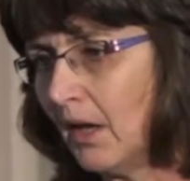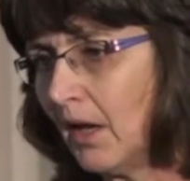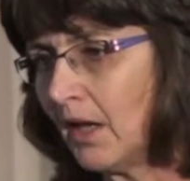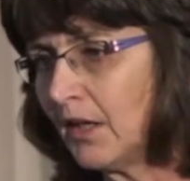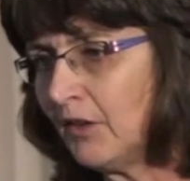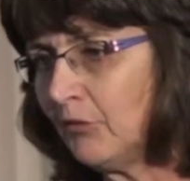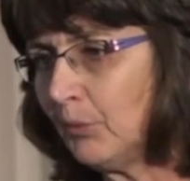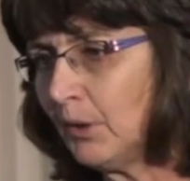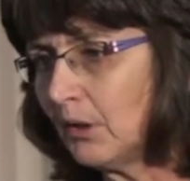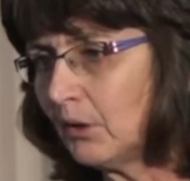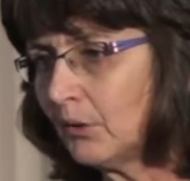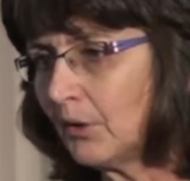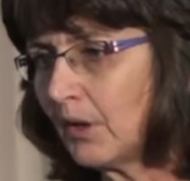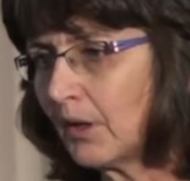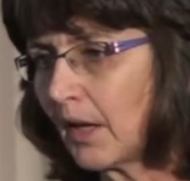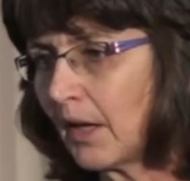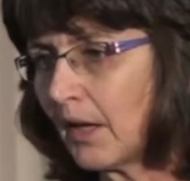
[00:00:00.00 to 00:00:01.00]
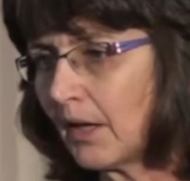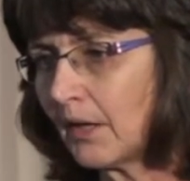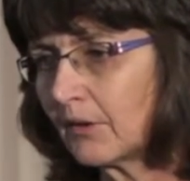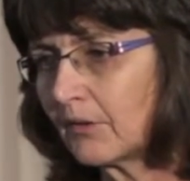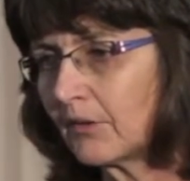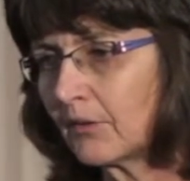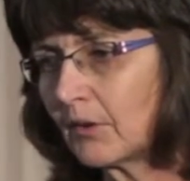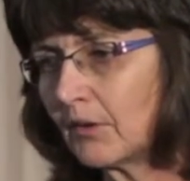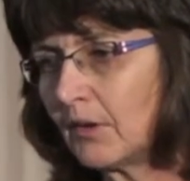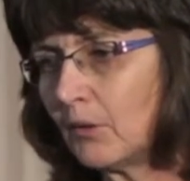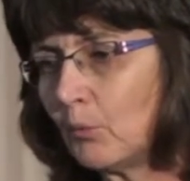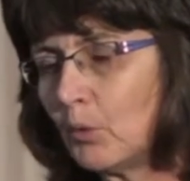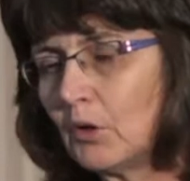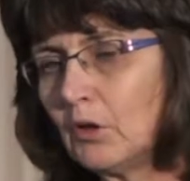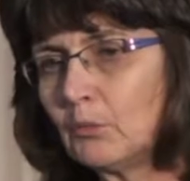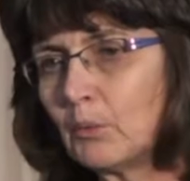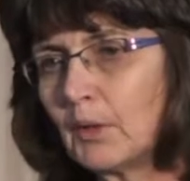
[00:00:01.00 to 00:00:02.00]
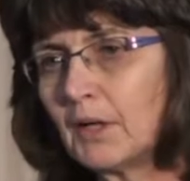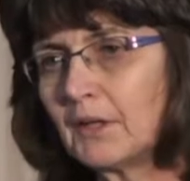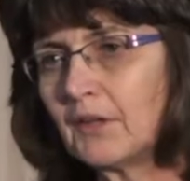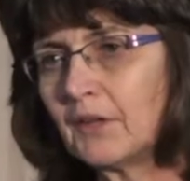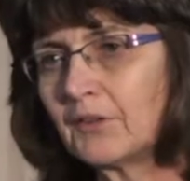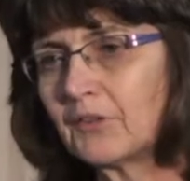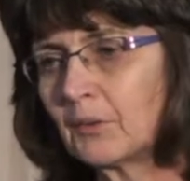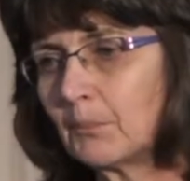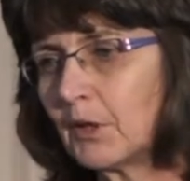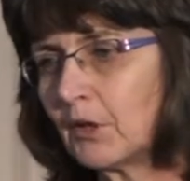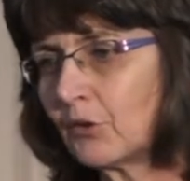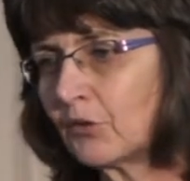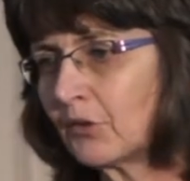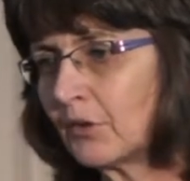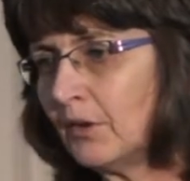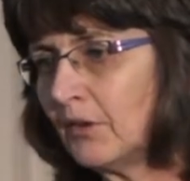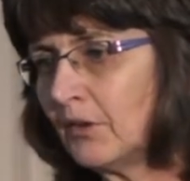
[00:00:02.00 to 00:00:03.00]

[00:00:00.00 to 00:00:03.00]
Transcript: And if we look at the worldwide estimation,